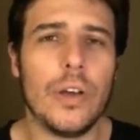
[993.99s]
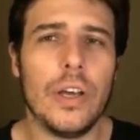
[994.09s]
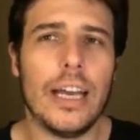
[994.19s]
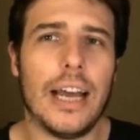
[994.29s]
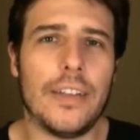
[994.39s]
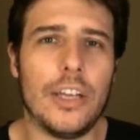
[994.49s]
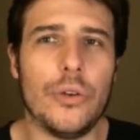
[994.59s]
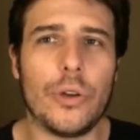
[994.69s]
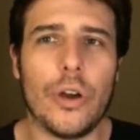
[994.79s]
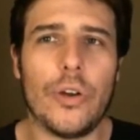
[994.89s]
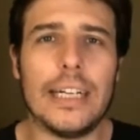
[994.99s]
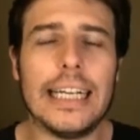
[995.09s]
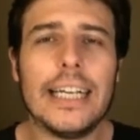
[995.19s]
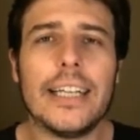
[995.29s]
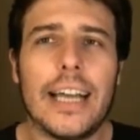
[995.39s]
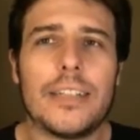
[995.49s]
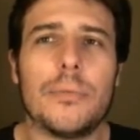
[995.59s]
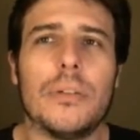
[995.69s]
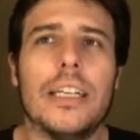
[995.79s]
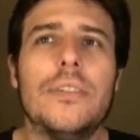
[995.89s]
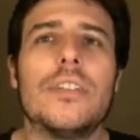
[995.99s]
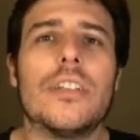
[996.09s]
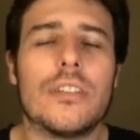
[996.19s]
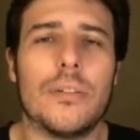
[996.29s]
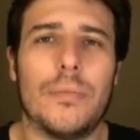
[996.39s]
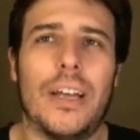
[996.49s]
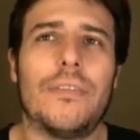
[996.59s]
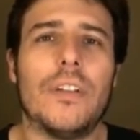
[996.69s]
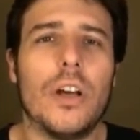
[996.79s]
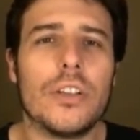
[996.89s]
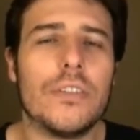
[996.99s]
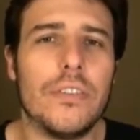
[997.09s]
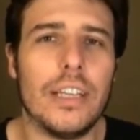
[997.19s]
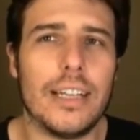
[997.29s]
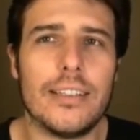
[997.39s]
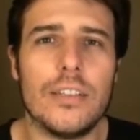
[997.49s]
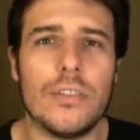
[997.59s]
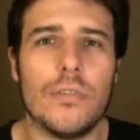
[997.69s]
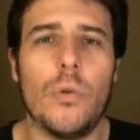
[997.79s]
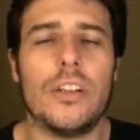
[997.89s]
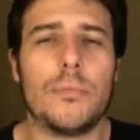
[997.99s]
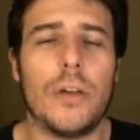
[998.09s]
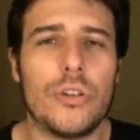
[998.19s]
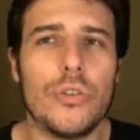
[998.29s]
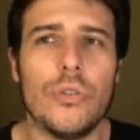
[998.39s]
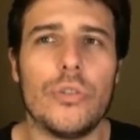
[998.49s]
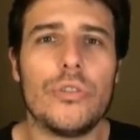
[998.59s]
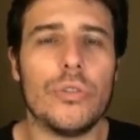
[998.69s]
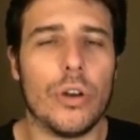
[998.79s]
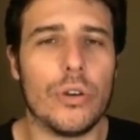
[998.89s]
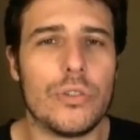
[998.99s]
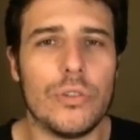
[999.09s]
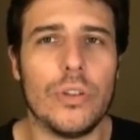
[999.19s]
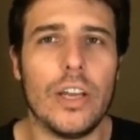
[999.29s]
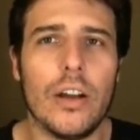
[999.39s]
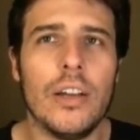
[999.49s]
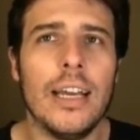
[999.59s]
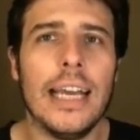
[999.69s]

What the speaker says: And then you go and link that belief system, that philosophy, that sense of what is my truth to those two there.